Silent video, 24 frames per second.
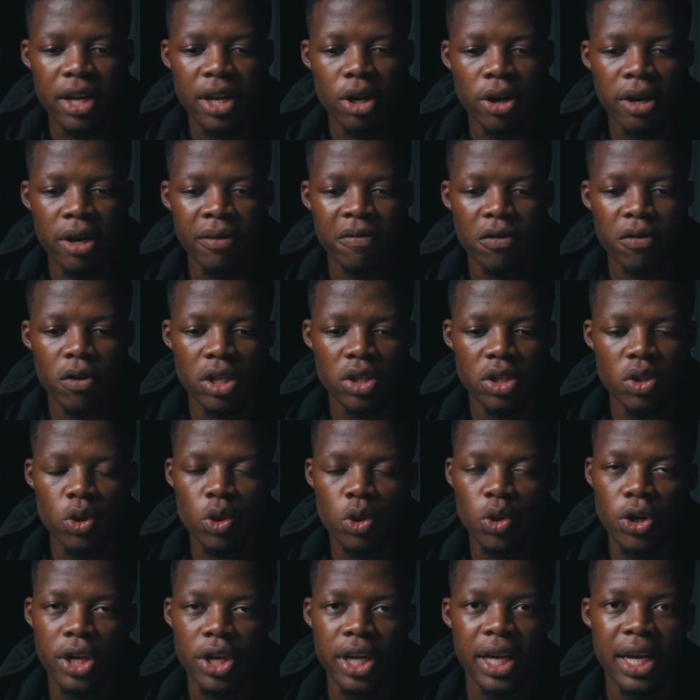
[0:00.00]
looking forward to
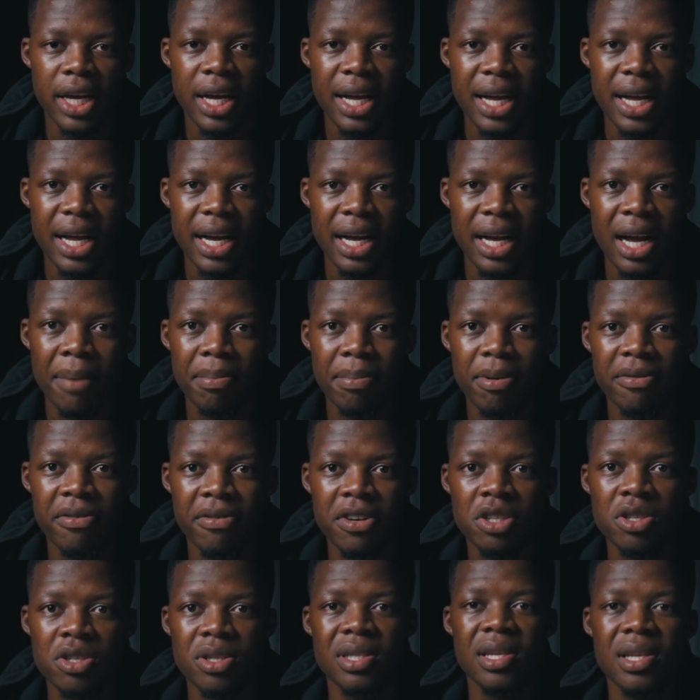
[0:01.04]
doing a couple of
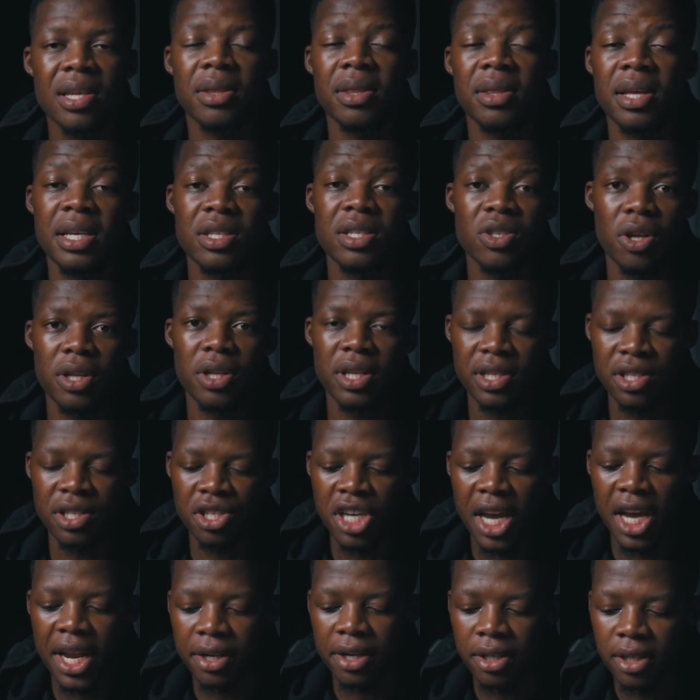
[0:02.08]
interesting things on this
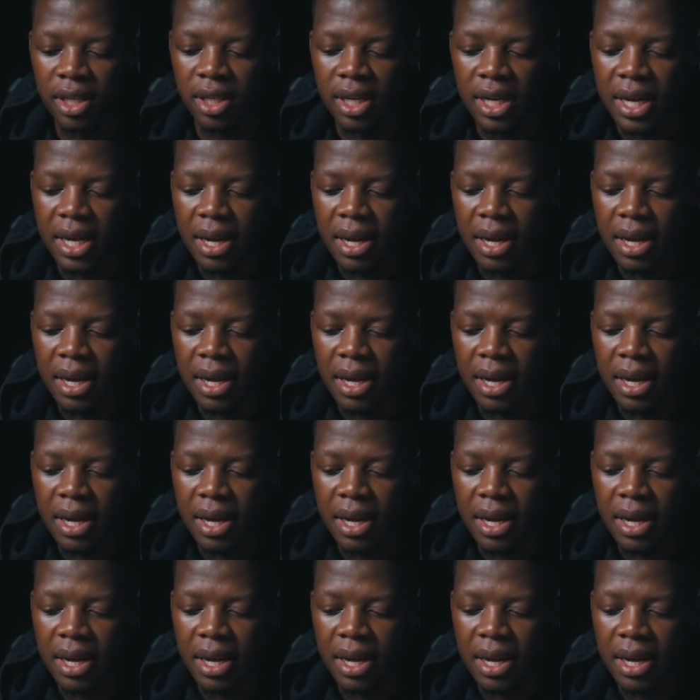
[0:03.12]
channel.